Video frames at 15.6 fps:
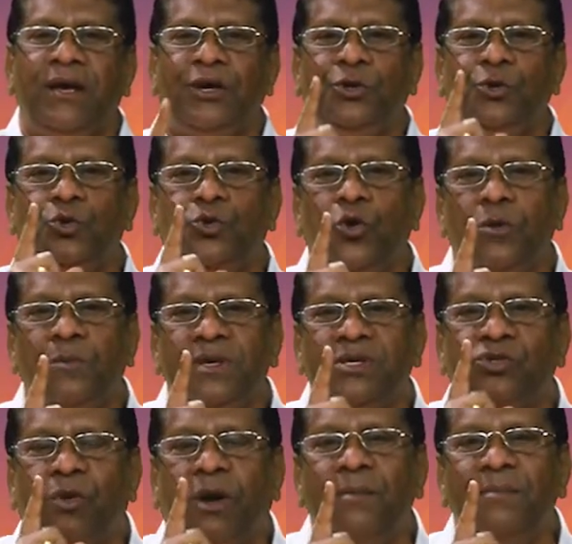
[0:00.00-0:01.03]
You told me,
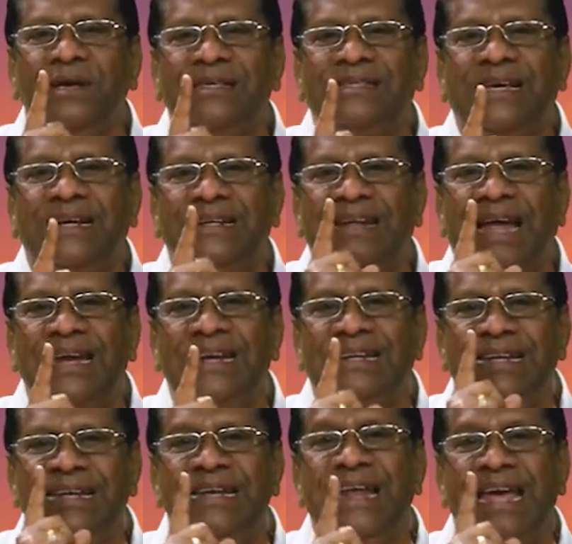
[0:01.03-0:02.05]
Swami said
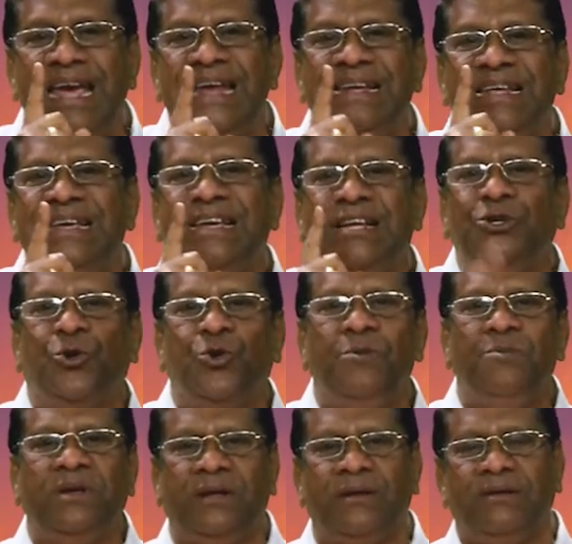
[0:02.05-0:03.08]
1980, he told
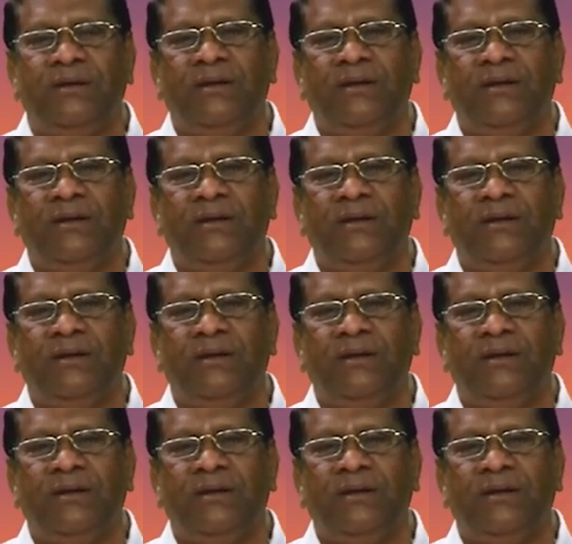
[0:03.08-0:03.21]
me.